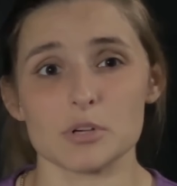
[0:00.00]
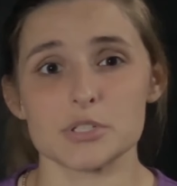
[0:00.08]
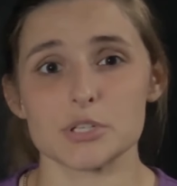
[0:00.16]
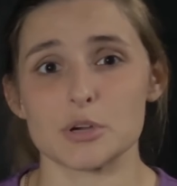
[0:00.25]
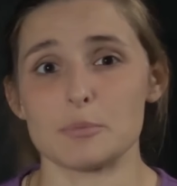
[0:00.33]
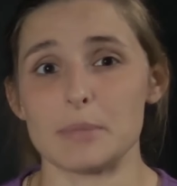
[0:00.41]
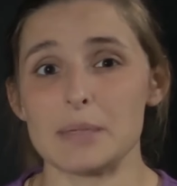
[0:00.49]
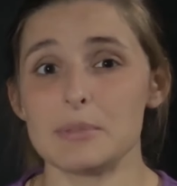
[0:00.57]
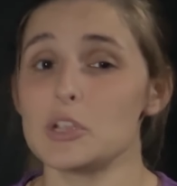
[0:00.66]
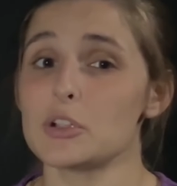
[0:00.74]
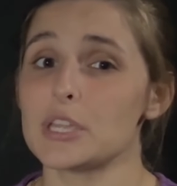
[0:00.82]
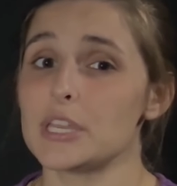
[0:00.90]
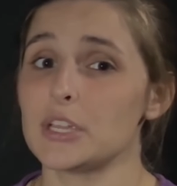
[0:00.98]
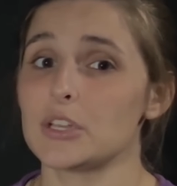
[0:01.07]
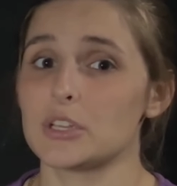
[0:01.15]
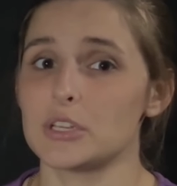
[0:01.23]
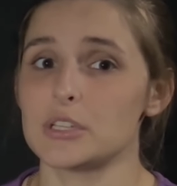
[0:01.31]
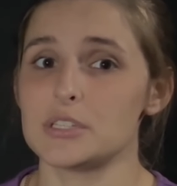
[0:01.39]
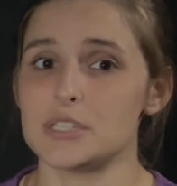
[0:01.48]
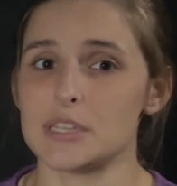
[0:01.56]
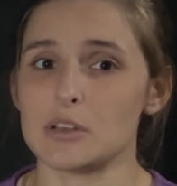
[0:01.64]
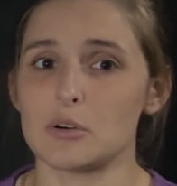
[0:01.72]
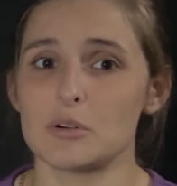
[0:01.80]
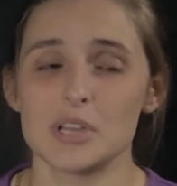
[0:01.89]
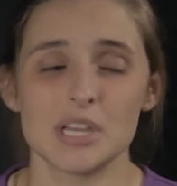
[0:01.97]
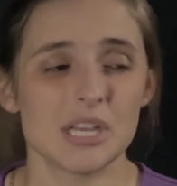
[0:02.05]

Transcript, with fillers: So maybe you're getting a good deal,